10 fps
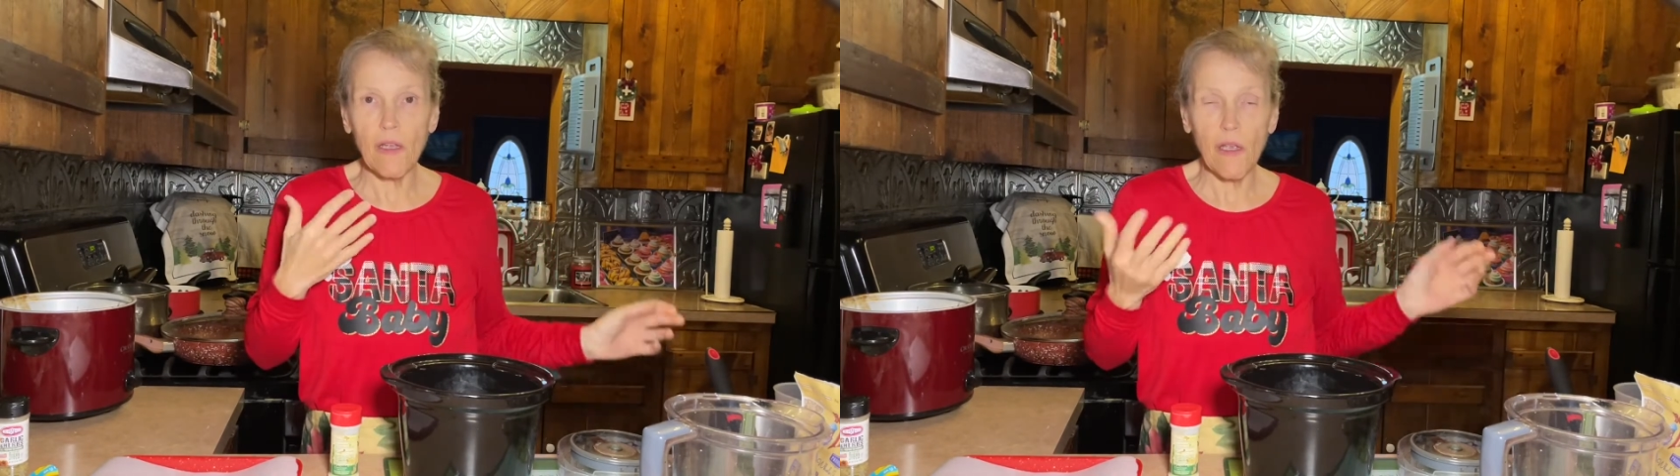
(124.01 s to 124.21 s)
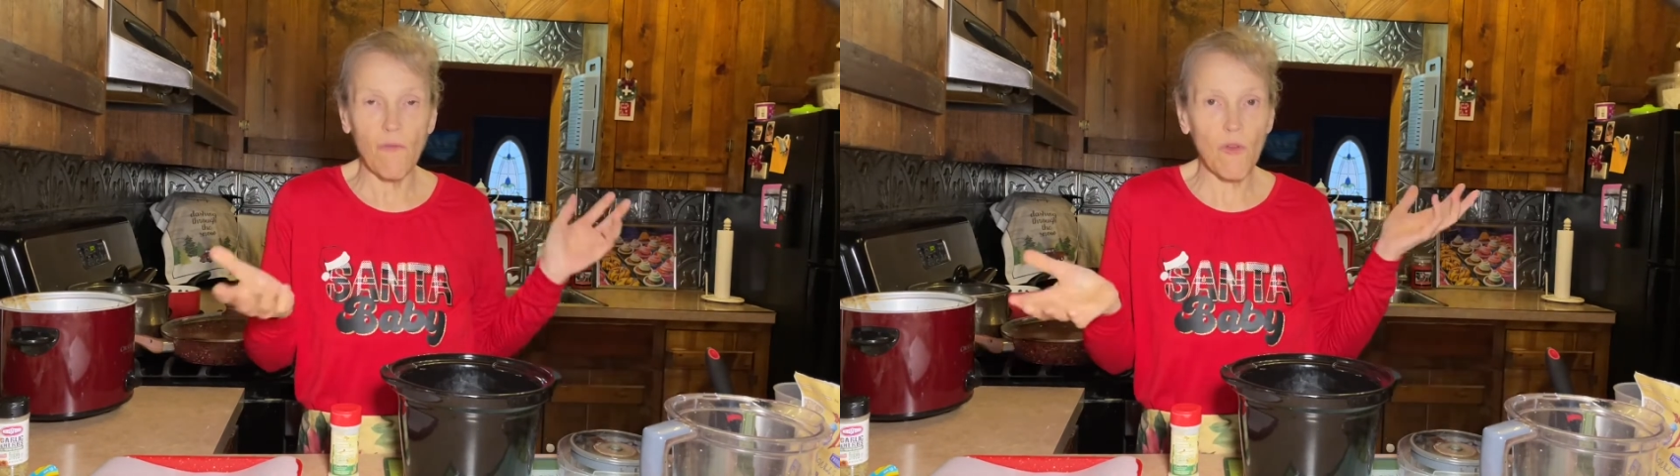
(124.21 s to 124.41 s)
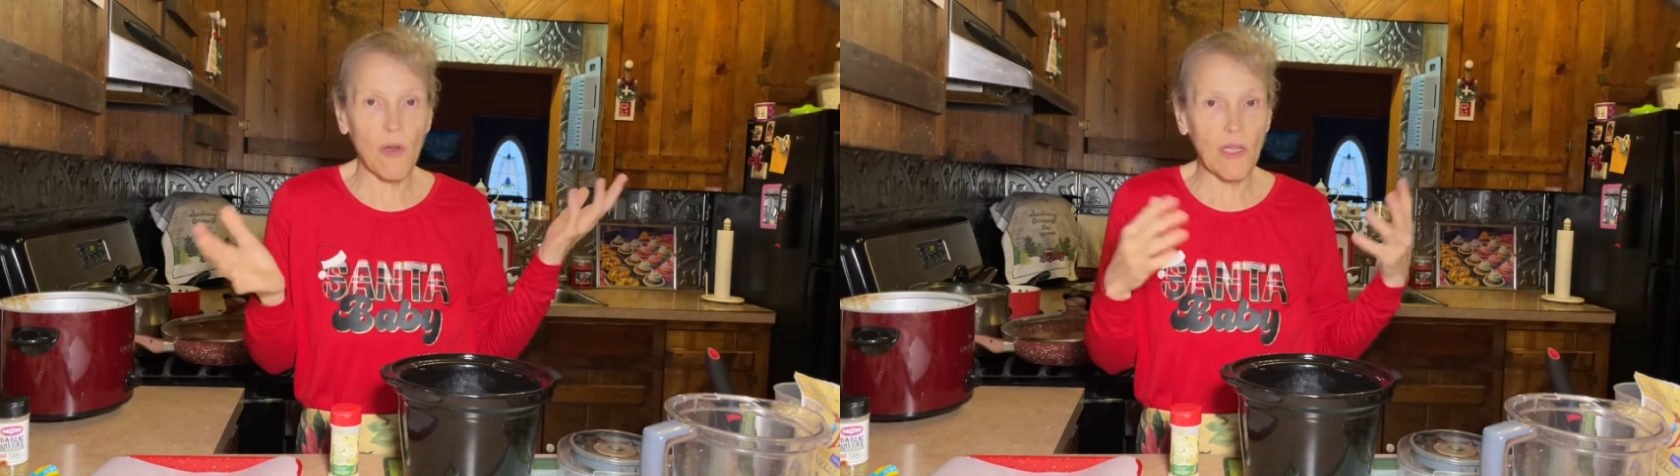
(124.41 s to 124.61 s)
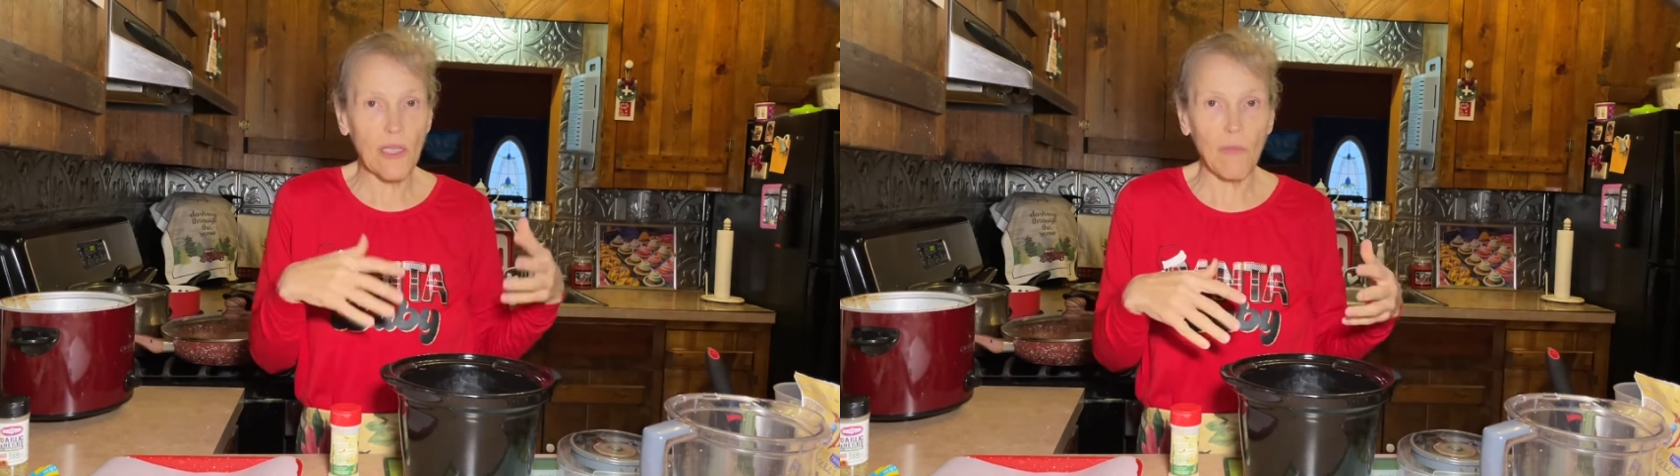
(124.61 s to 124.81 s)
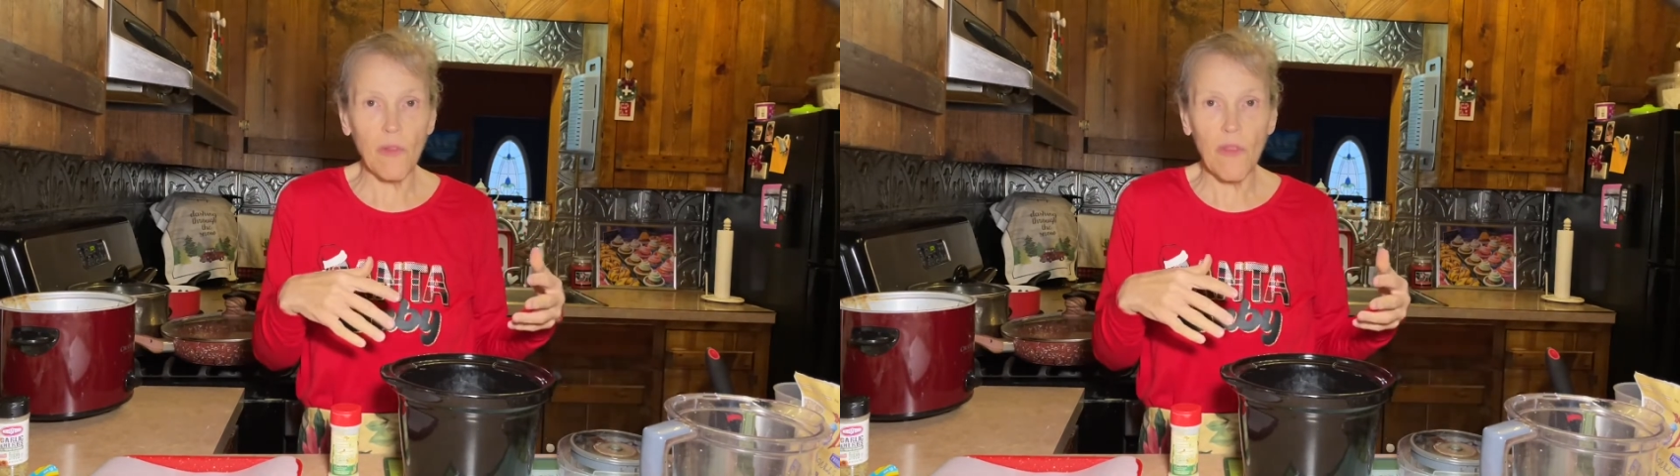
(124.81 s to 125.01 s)
if you want to
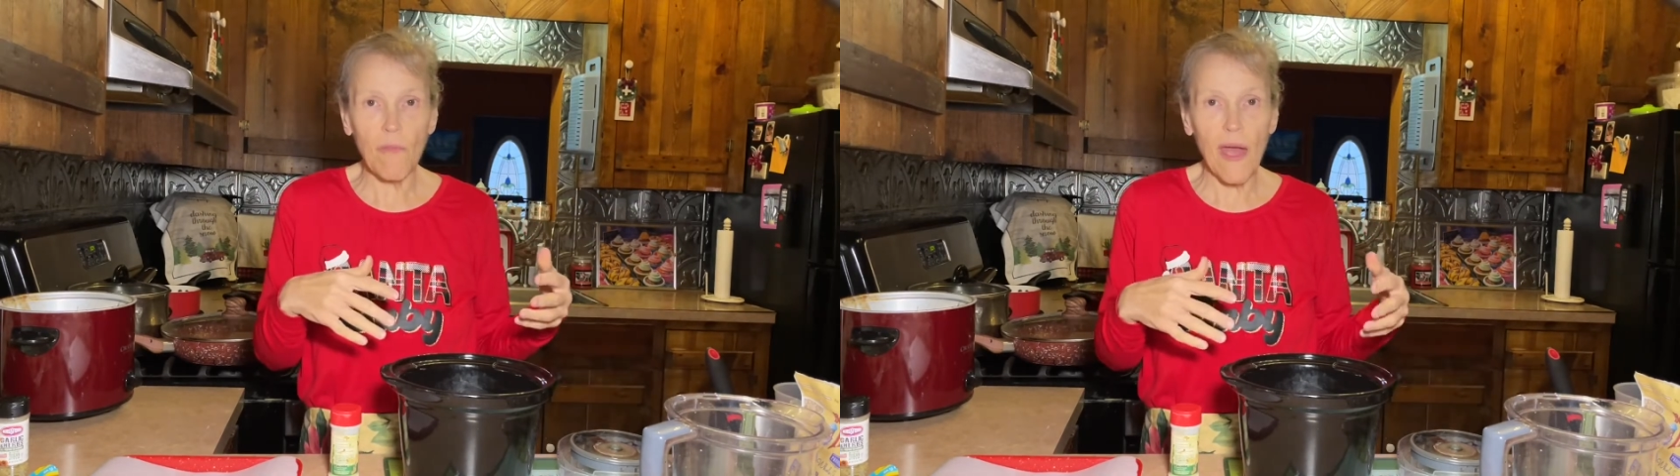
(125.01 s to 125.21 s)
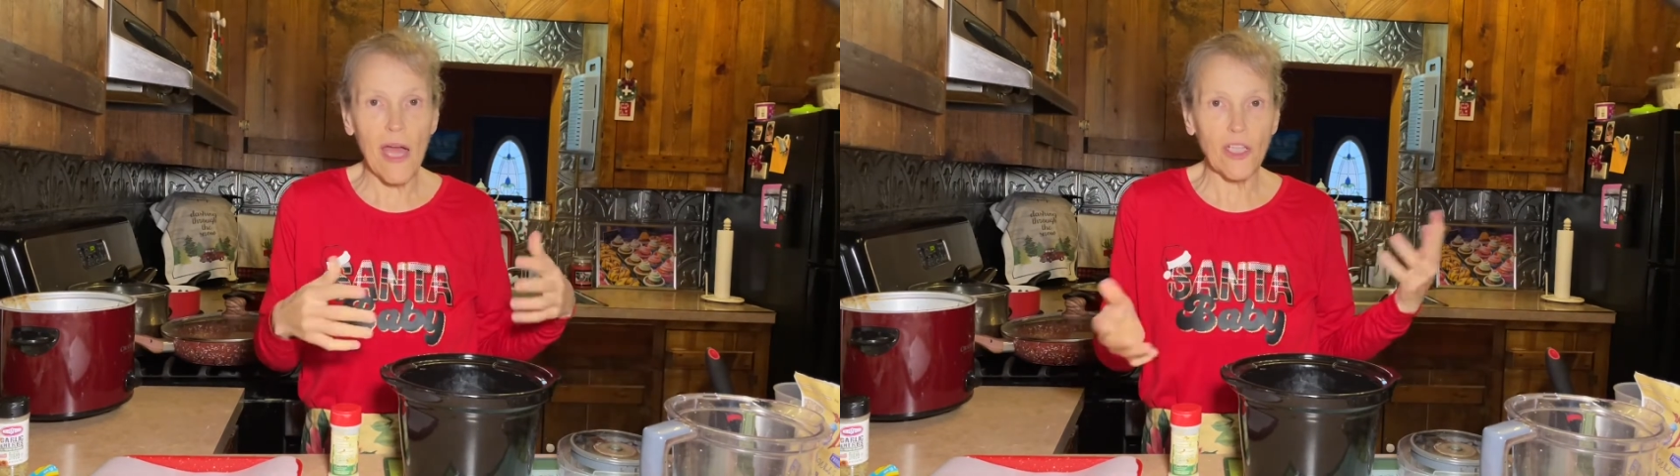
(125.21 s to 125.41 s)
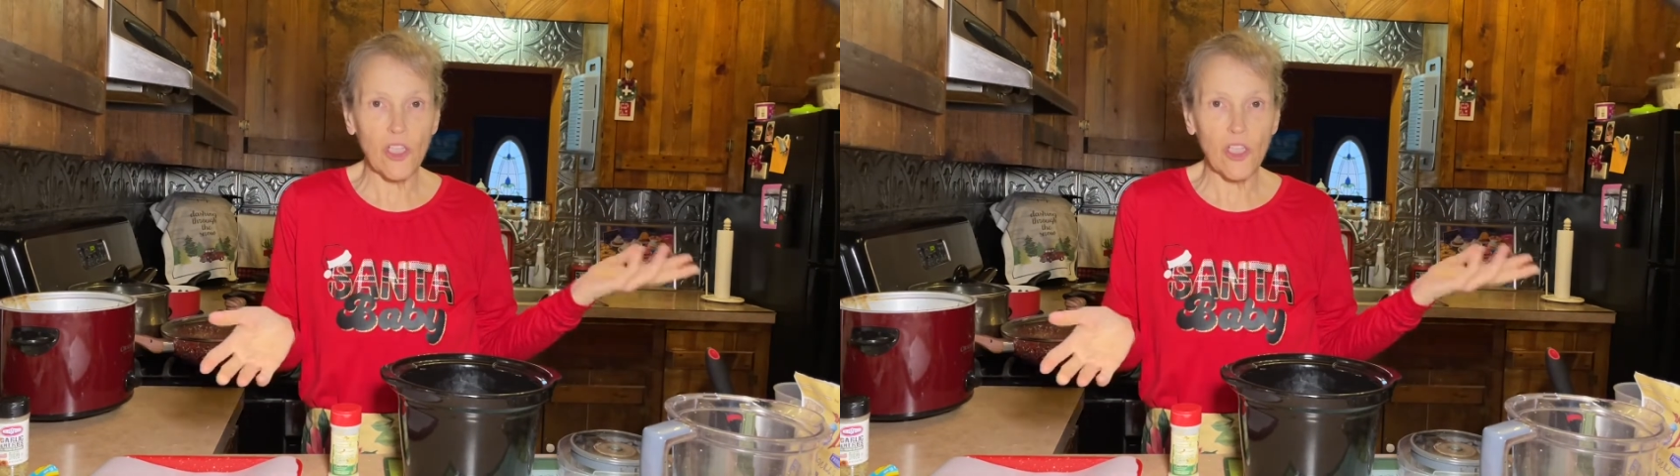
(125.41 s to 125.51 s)
double the batch,